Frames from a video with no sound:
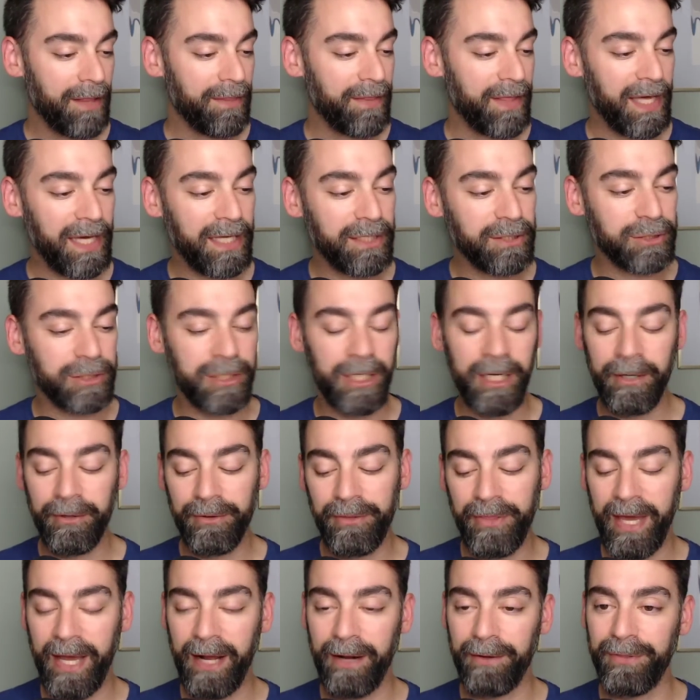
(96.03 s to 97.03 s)
The intro
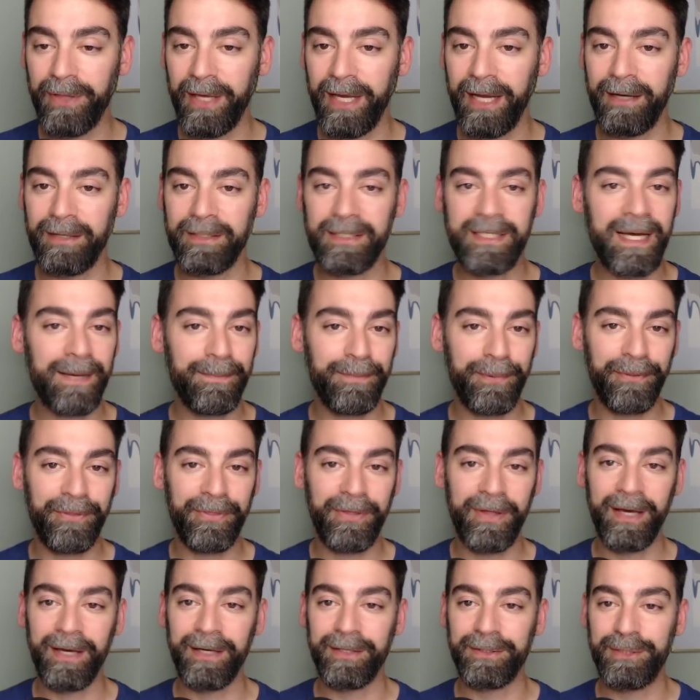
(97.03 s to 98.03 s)
there, the Garrett Temple
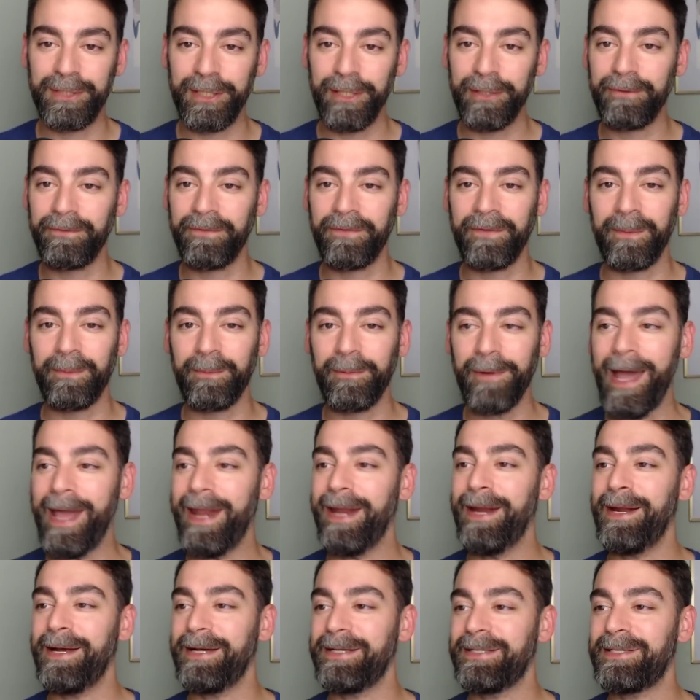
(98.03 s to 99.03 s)
thing, joke from
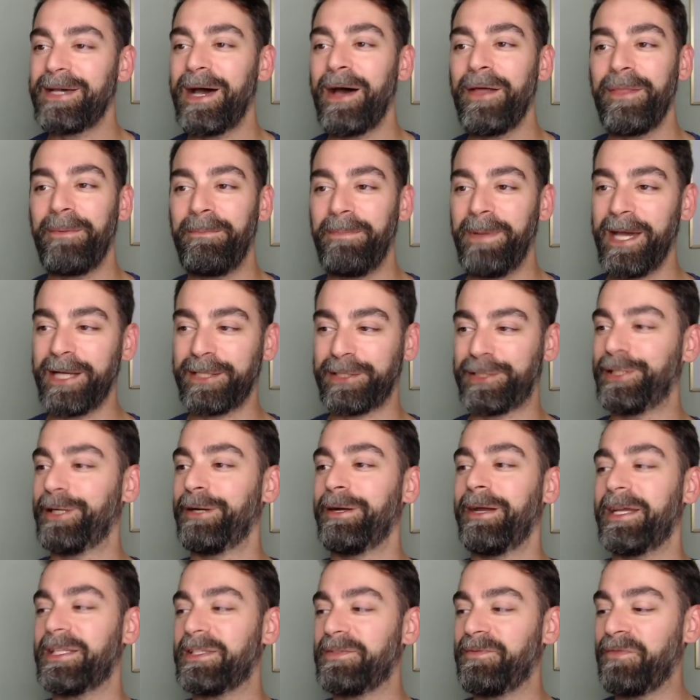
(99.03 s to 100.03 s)
Reddit. I saw the
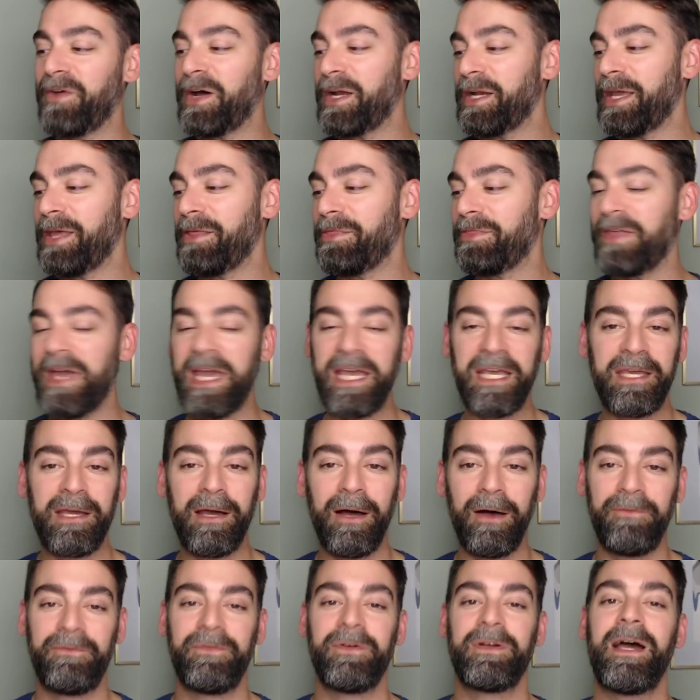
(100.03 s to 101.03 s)
picture. It's funny. Thank
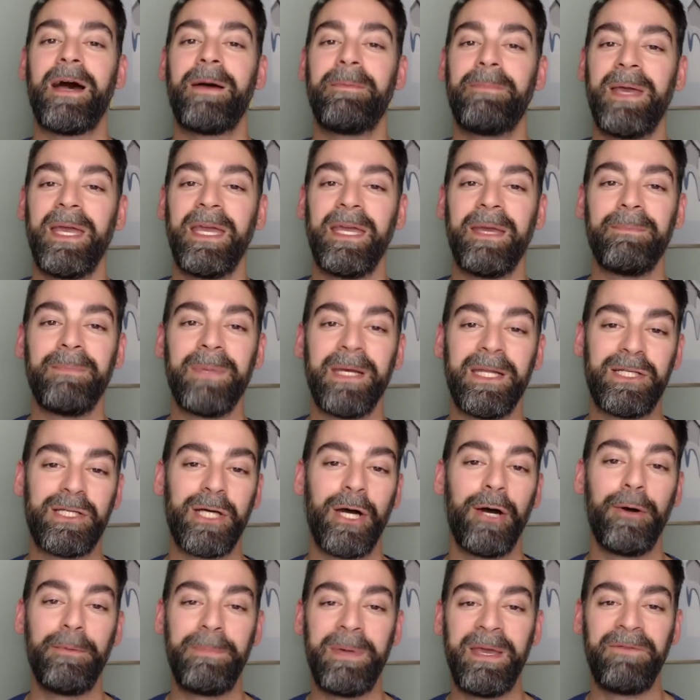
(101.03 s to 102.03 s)
y'all for not making me
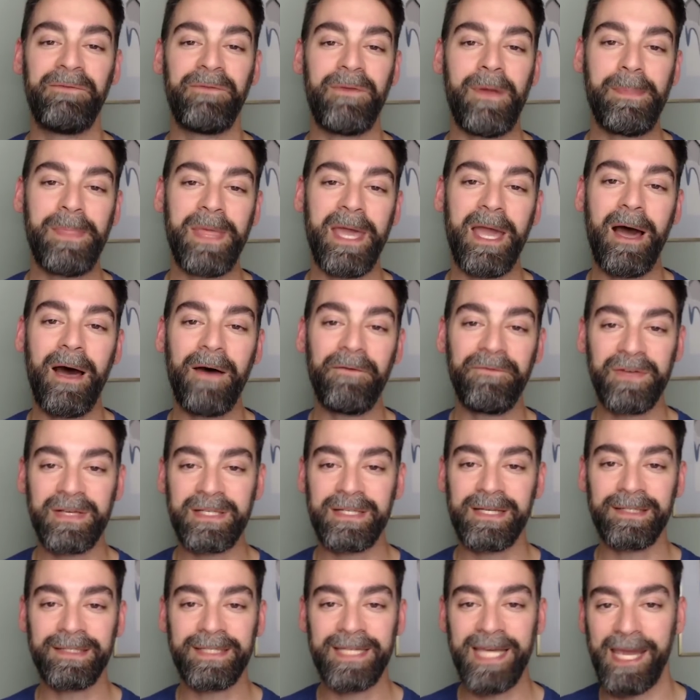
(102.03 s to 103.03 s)
Toby from The
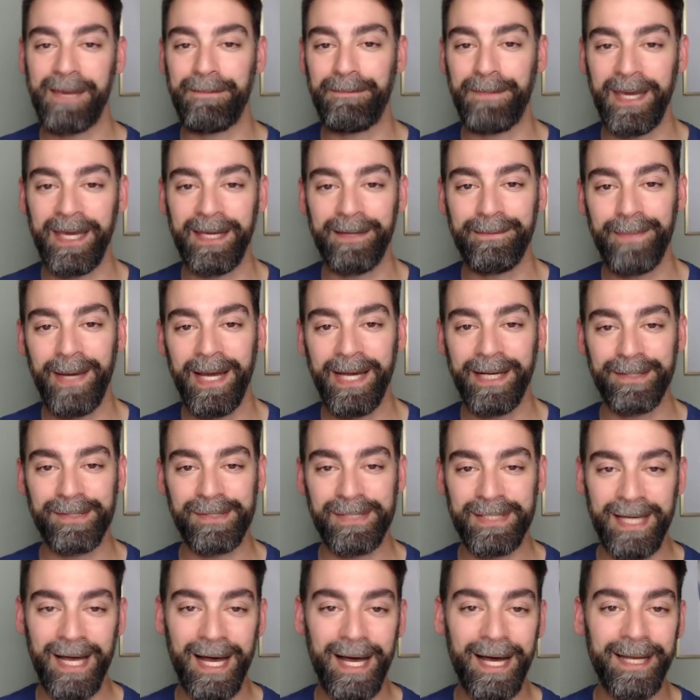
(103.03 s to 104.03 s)
Office. I'll take being Michael
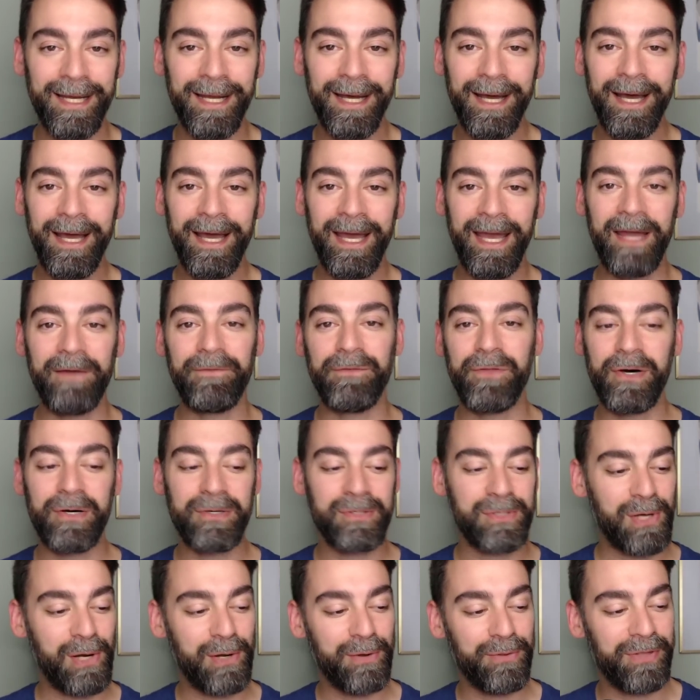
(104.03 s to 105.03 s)
Scott if
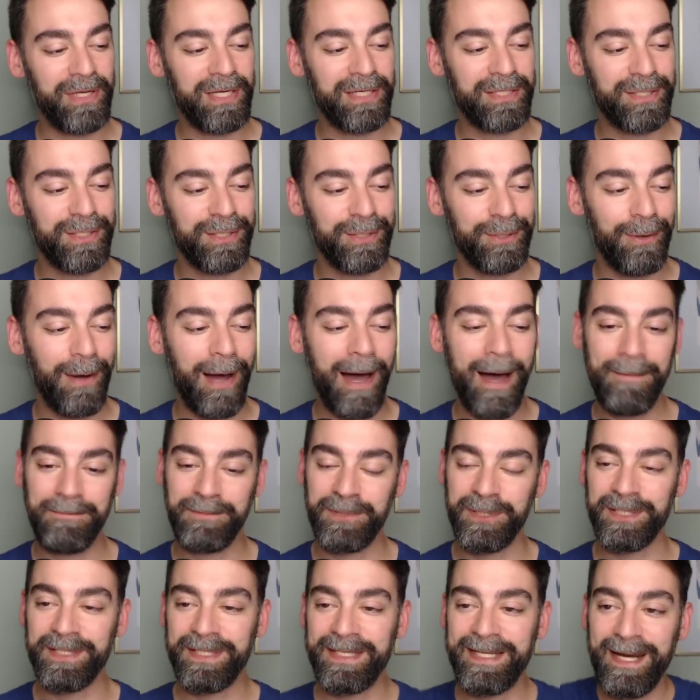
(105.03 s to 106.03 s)
those are the two
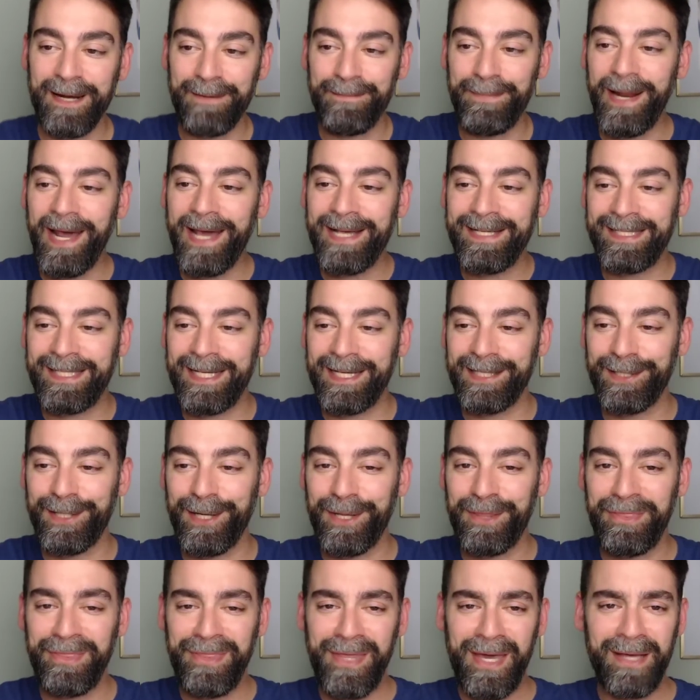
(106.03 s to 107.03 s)
options there. But I said
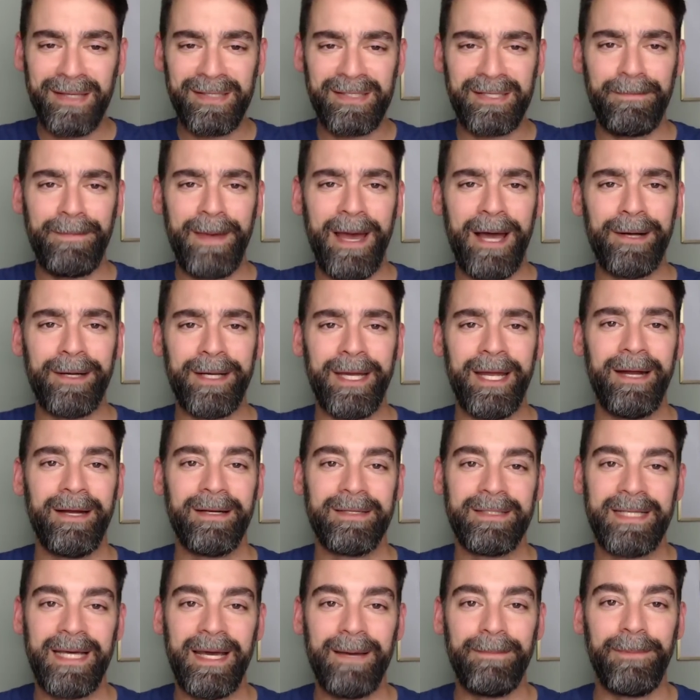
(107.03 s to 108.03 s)
good things about
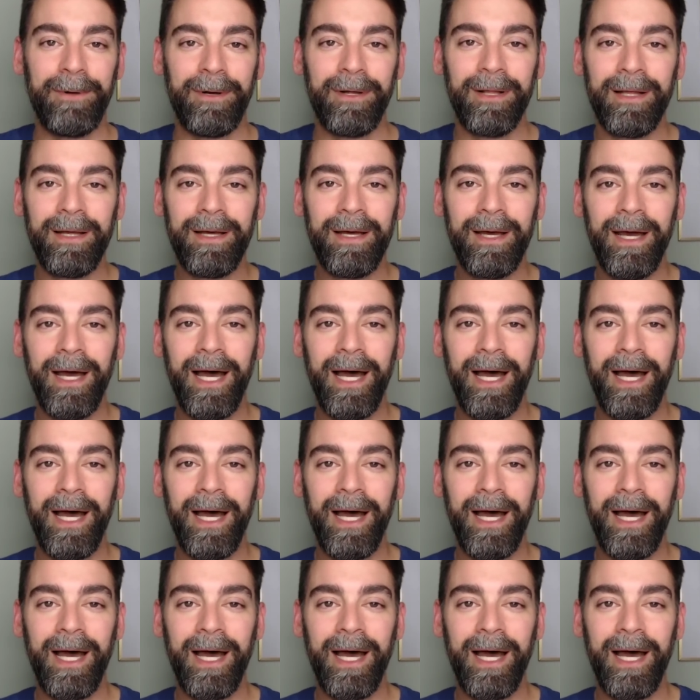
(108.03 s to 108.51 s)
Garrett Temple.